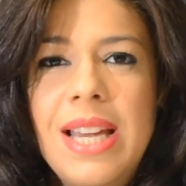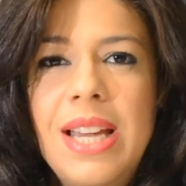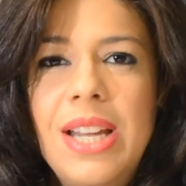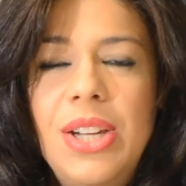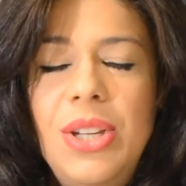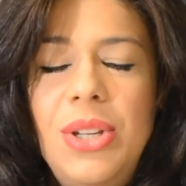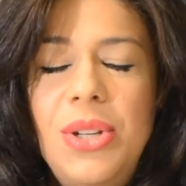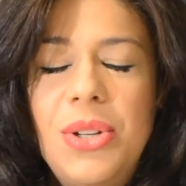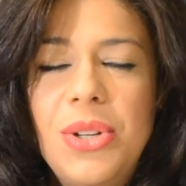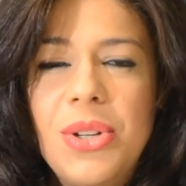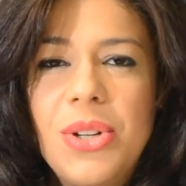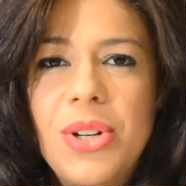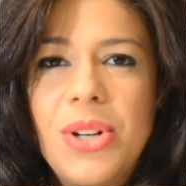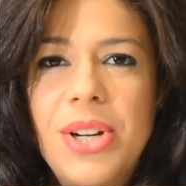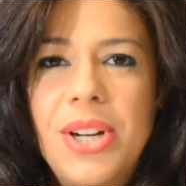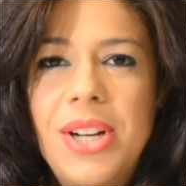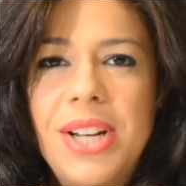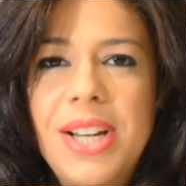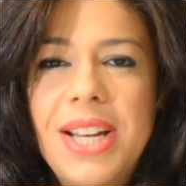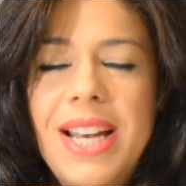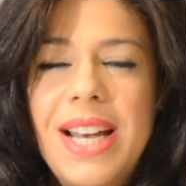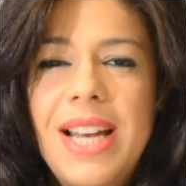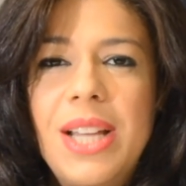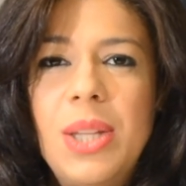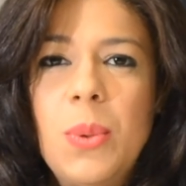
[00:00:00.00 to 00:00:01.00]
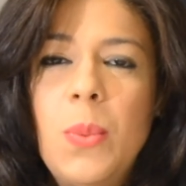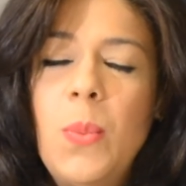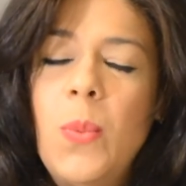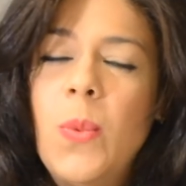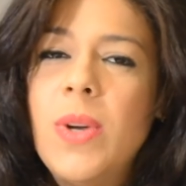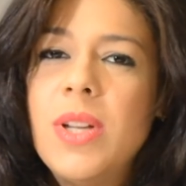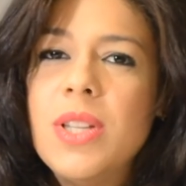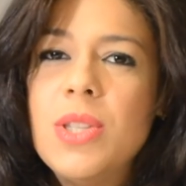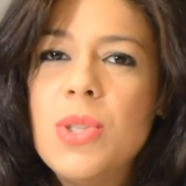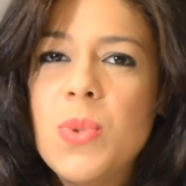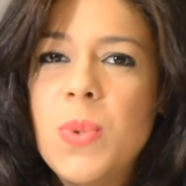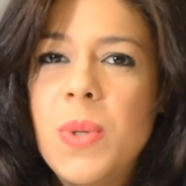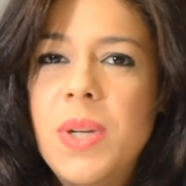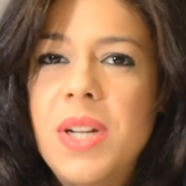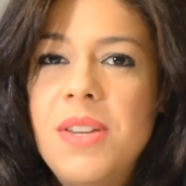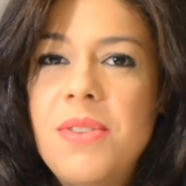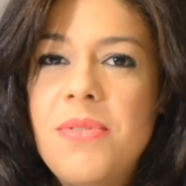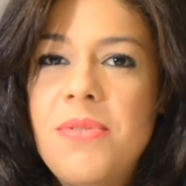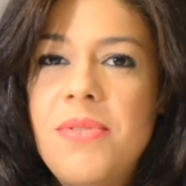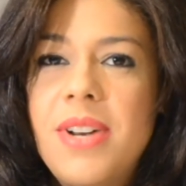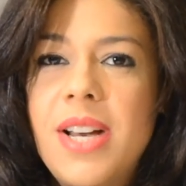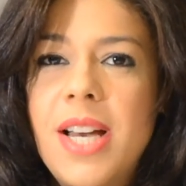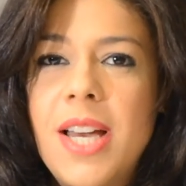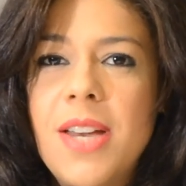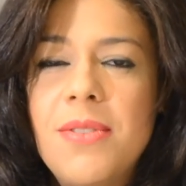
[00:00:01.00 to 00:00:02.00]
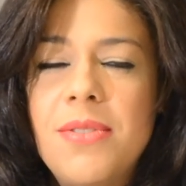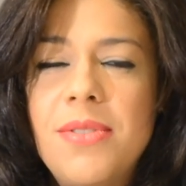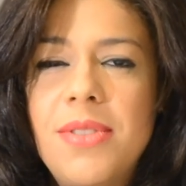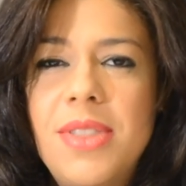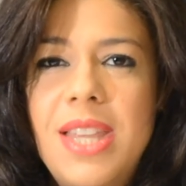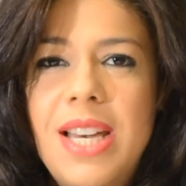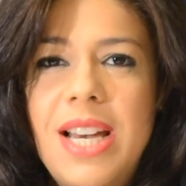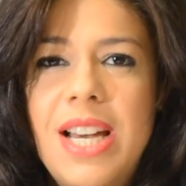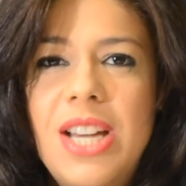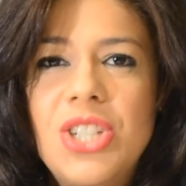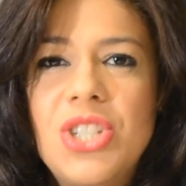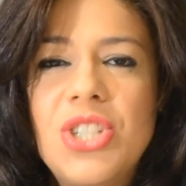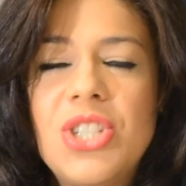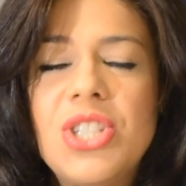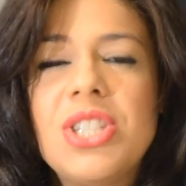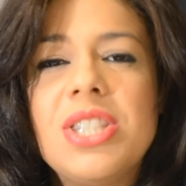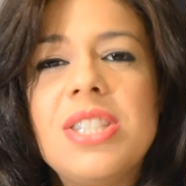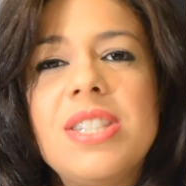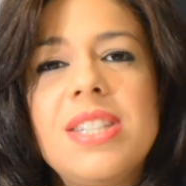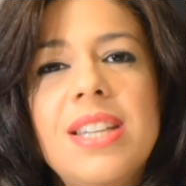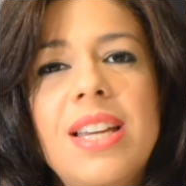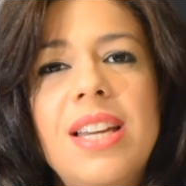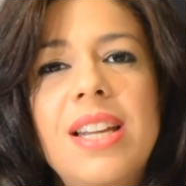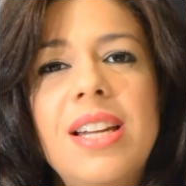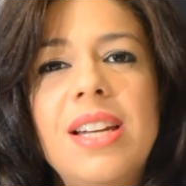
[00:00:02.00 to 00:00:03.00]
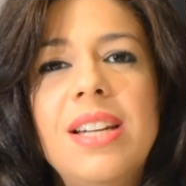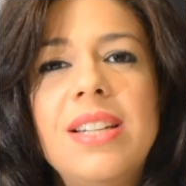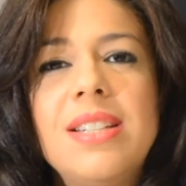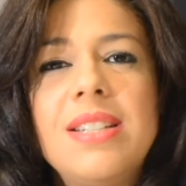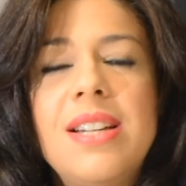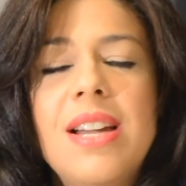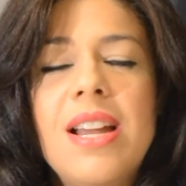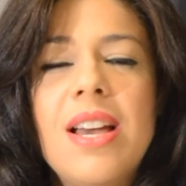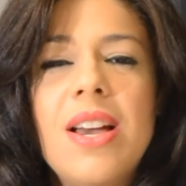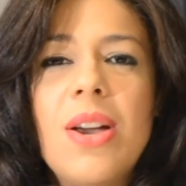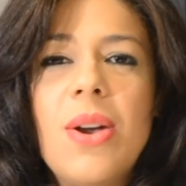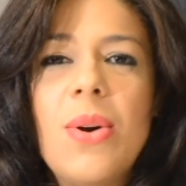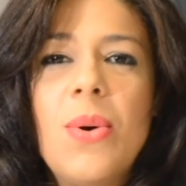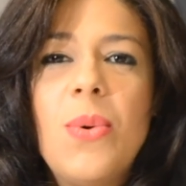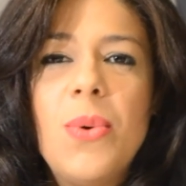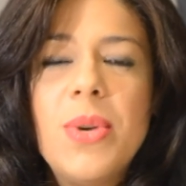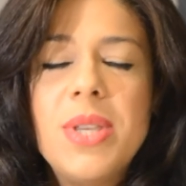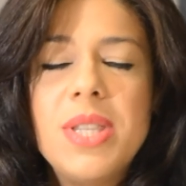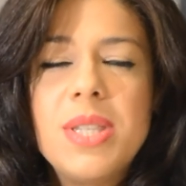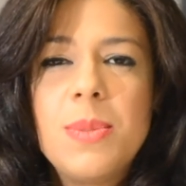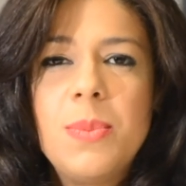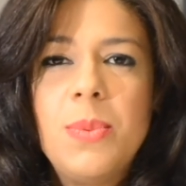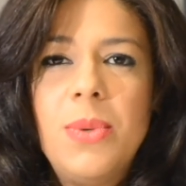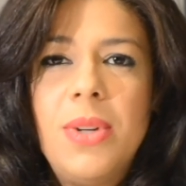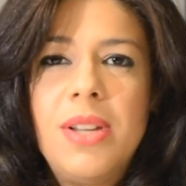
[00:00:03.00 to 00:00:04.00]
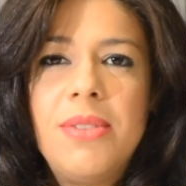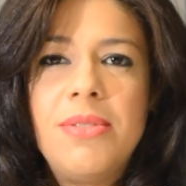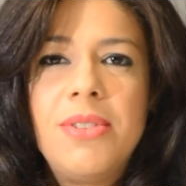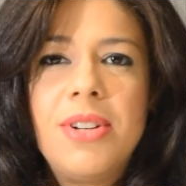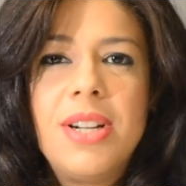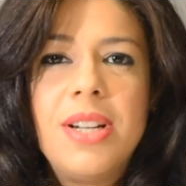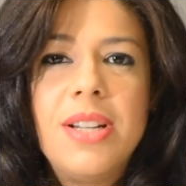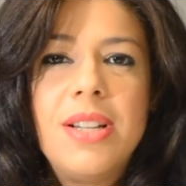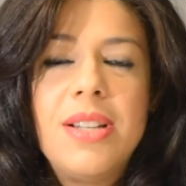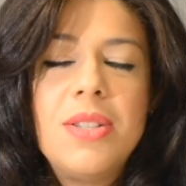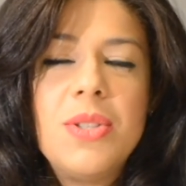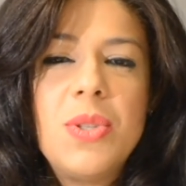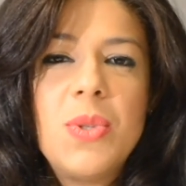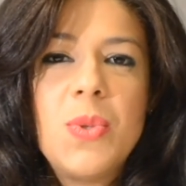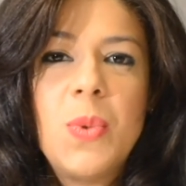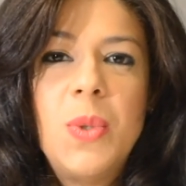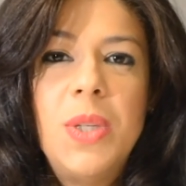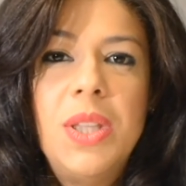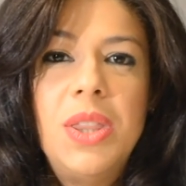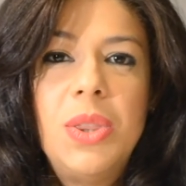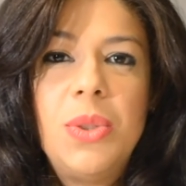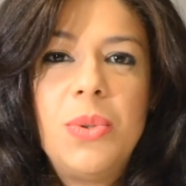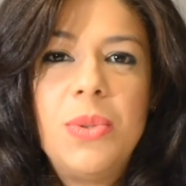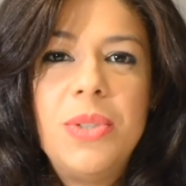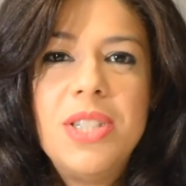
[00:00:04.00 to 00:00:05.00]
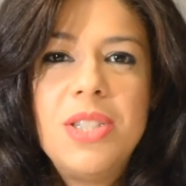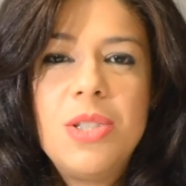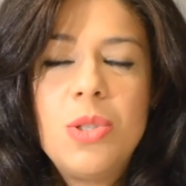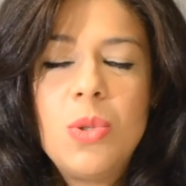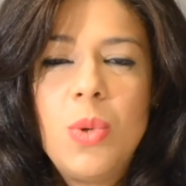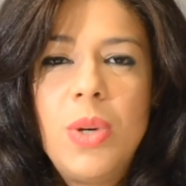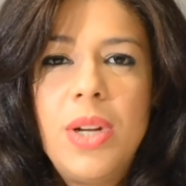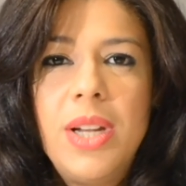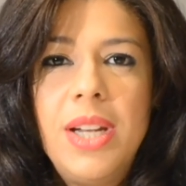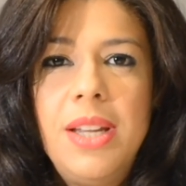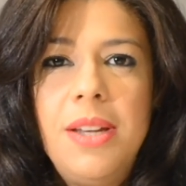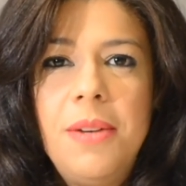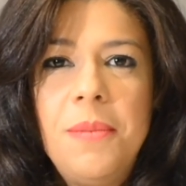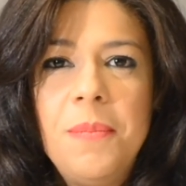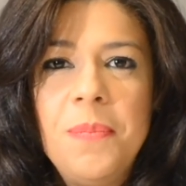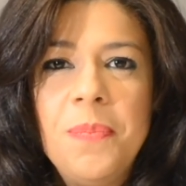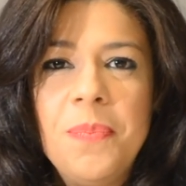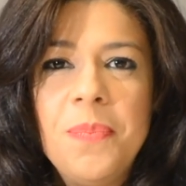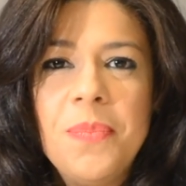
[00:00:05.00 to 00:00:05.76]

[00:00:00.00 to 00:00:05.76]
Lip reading: New York at 125-10 Queens Boulevard, Suite 320,